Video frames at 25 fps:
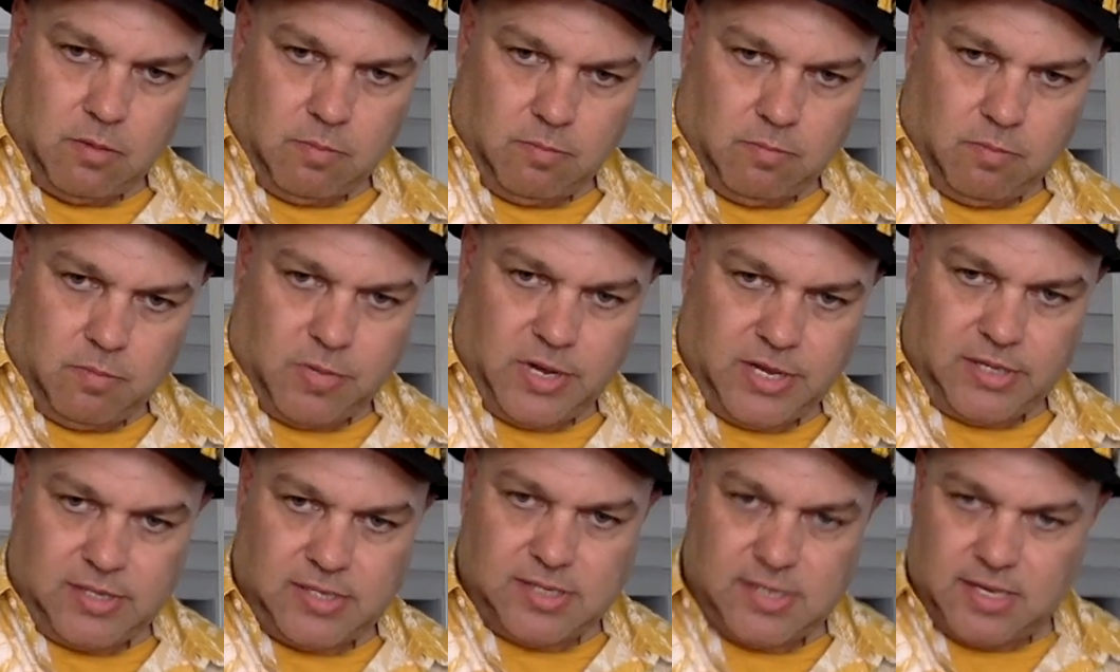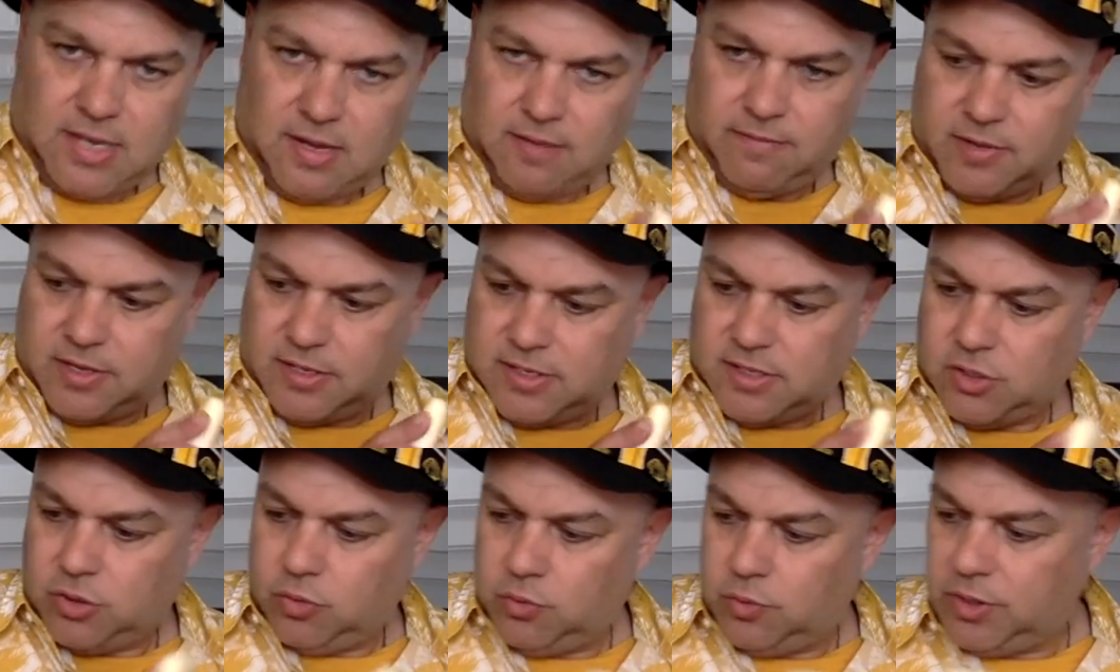Might save
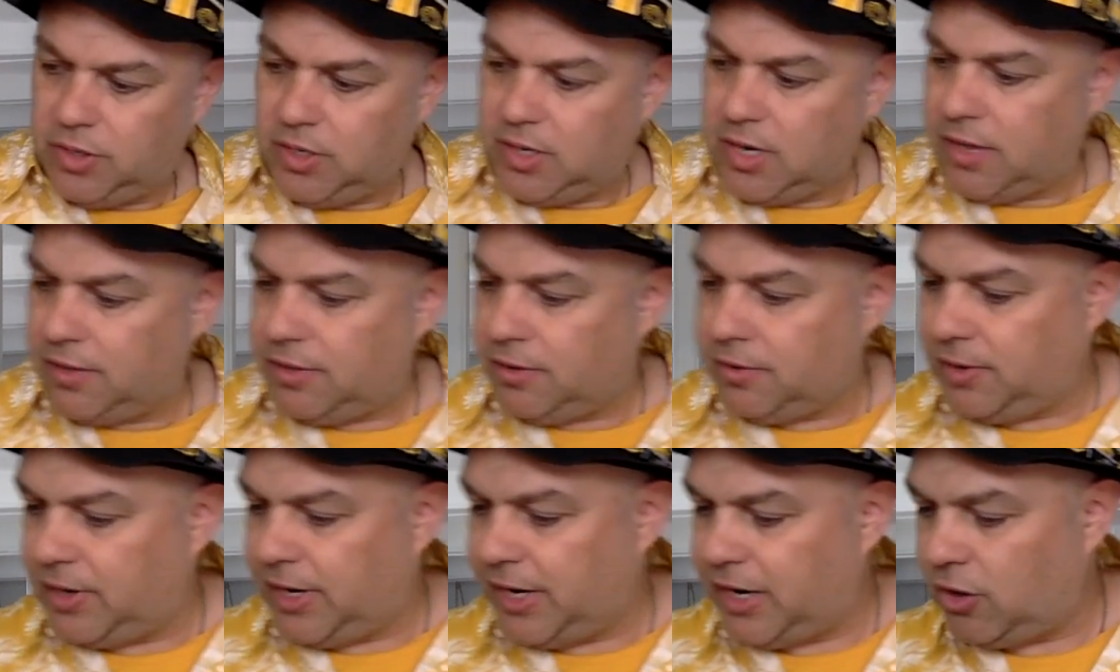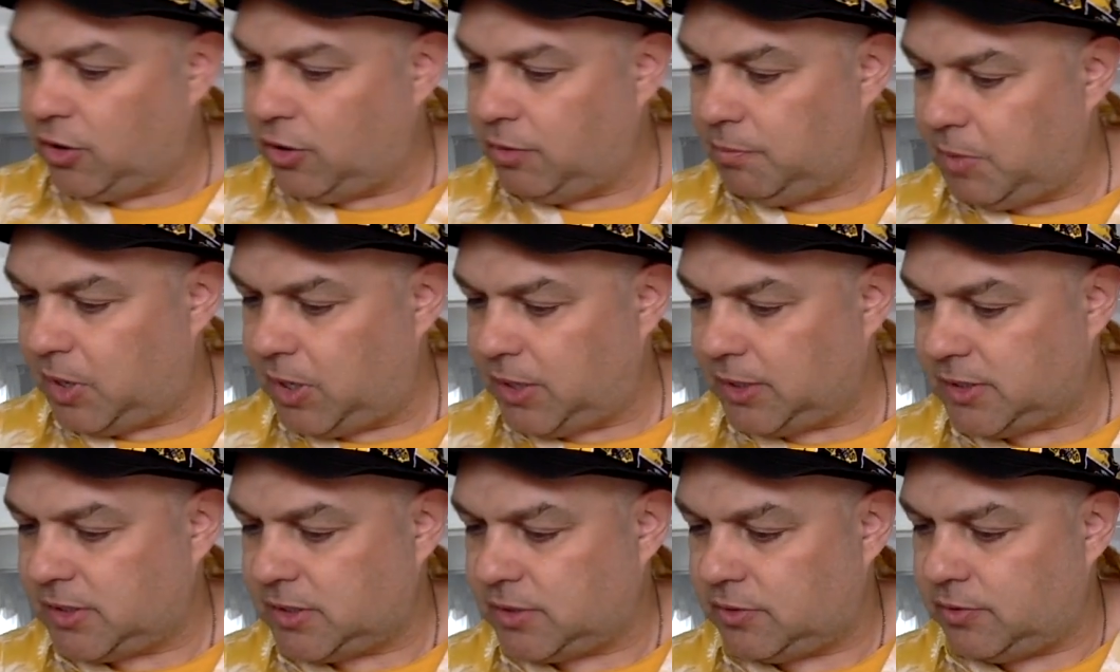this and do another layer of
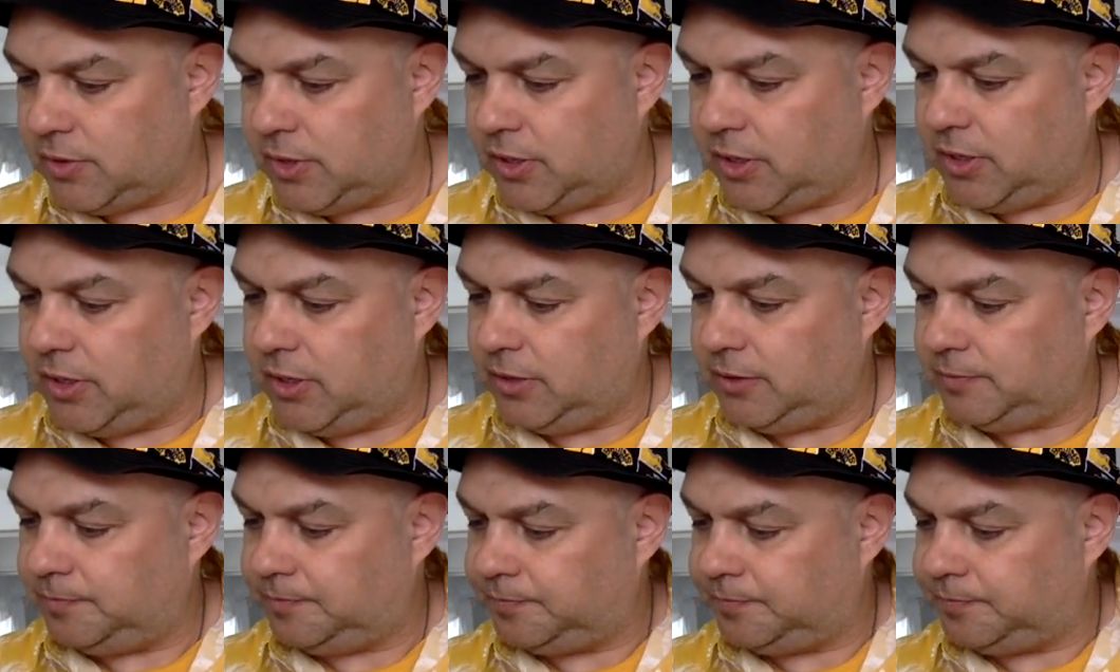mozzarella.